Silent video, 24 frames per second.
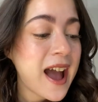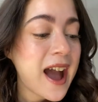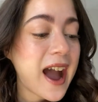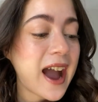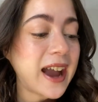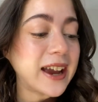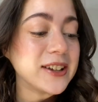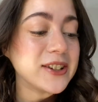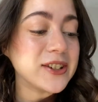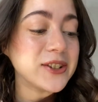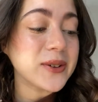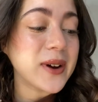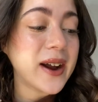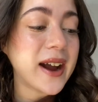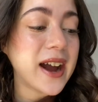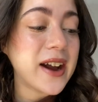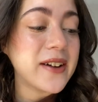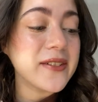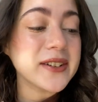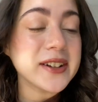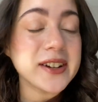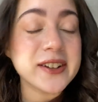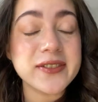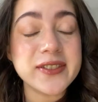I do
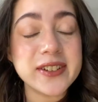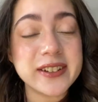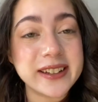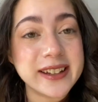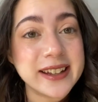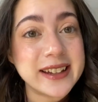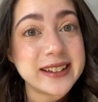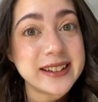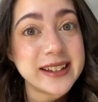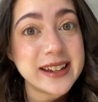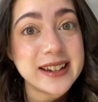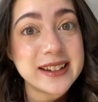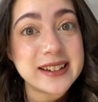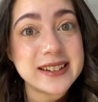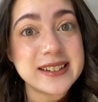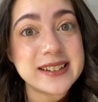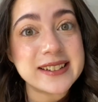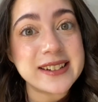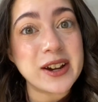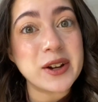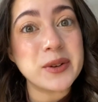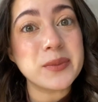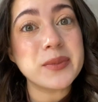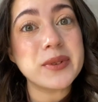have an affiliate link
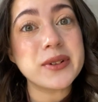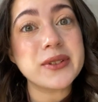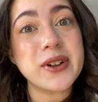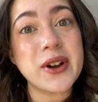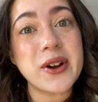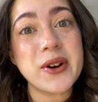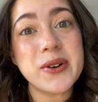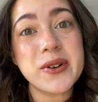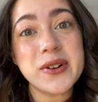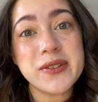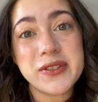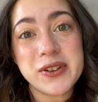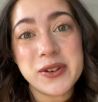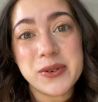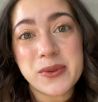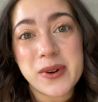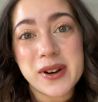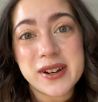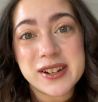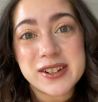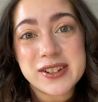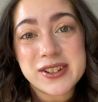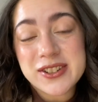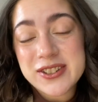down below if you
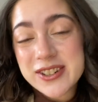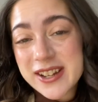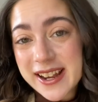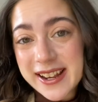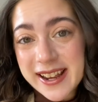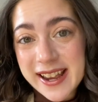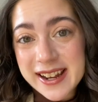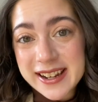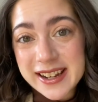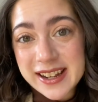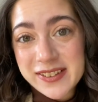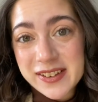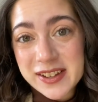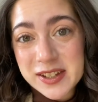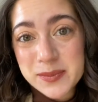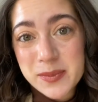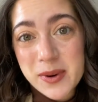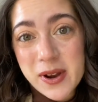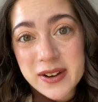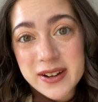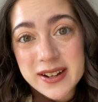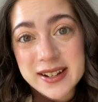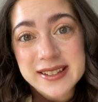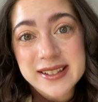wanted to check any of these
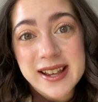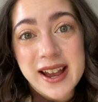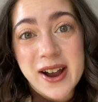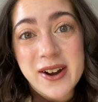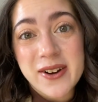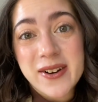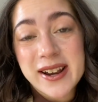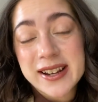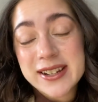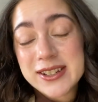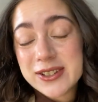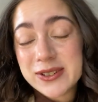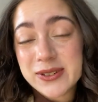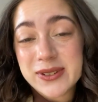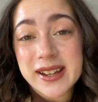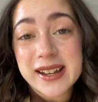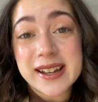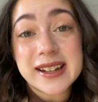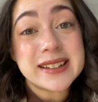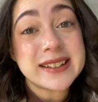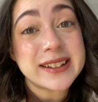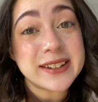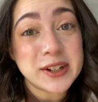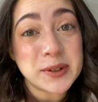products out. I do
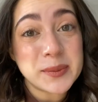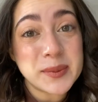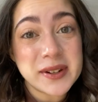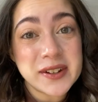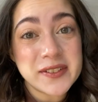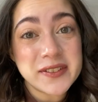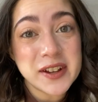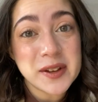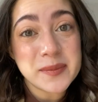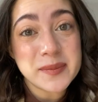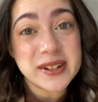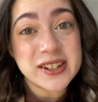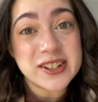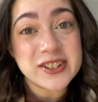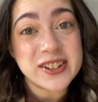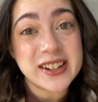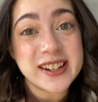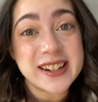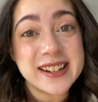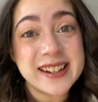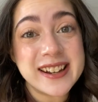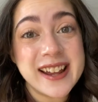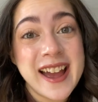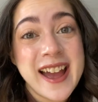get a little bit of
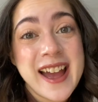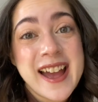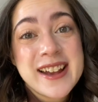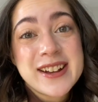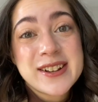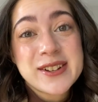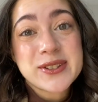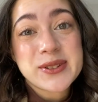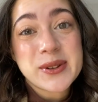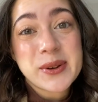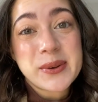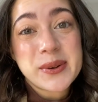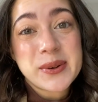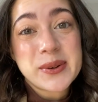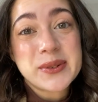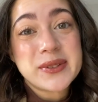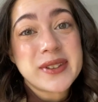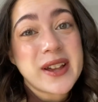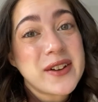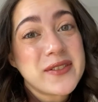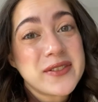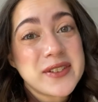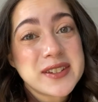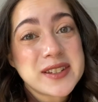commission, so I would
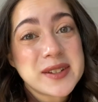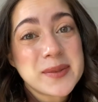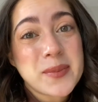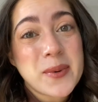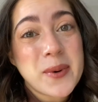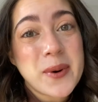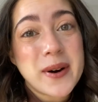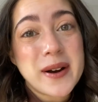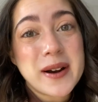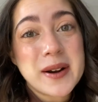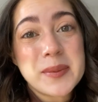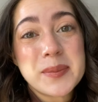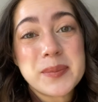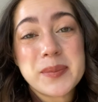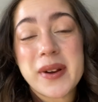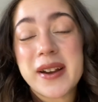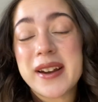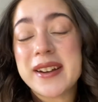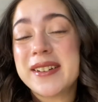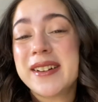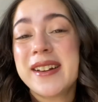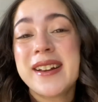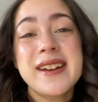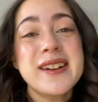love the support,
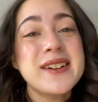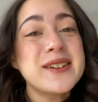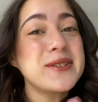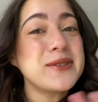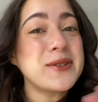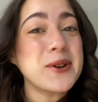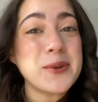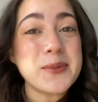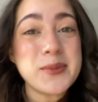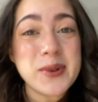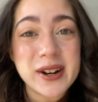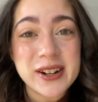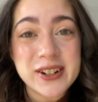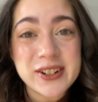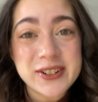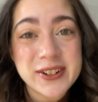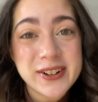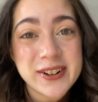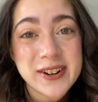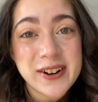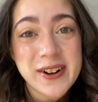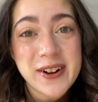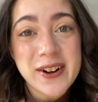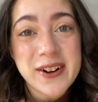but no
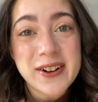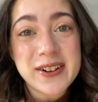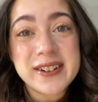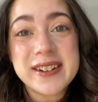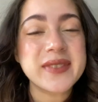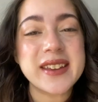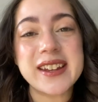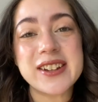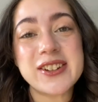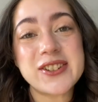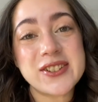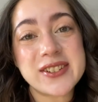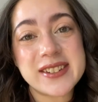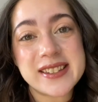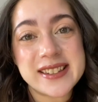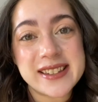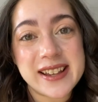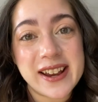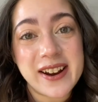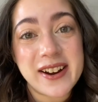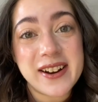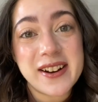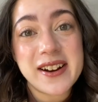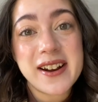pressure at all. It's just
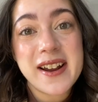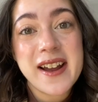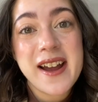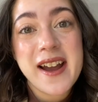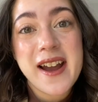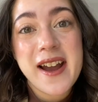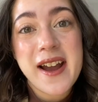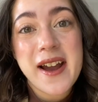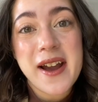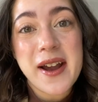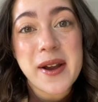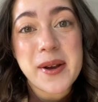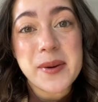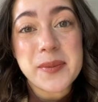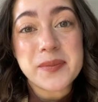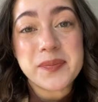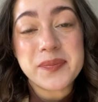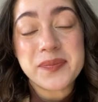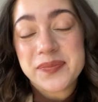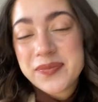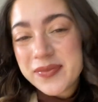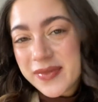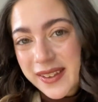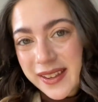there
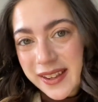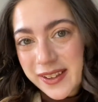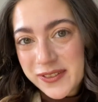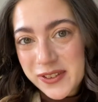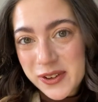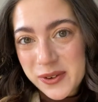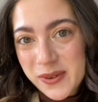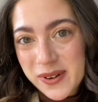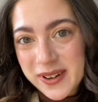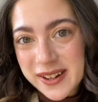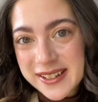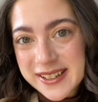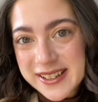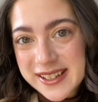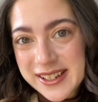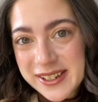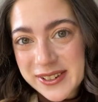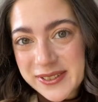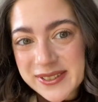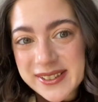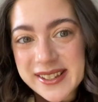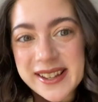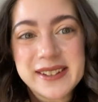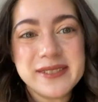if you wanted to
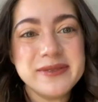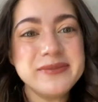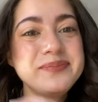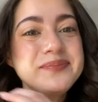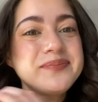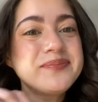use it.